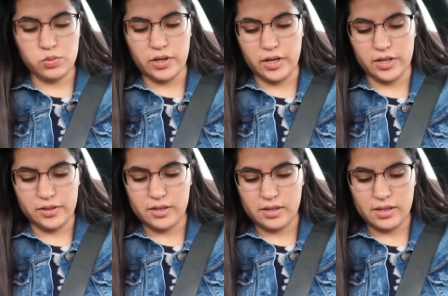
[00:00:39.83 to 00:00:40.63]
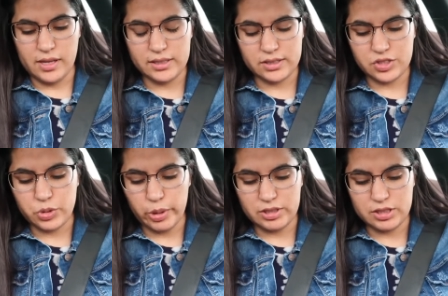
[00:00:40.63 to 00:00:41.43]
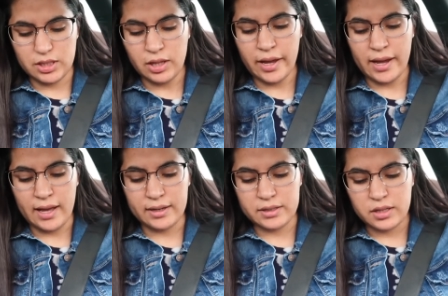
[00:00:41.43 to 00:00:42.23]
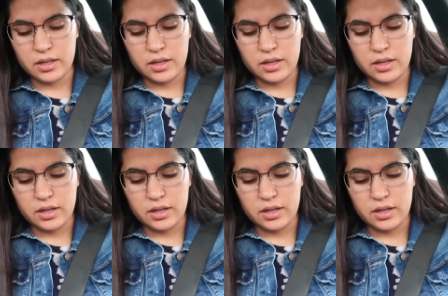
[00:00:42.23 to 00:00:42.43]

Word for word: where he's going to land.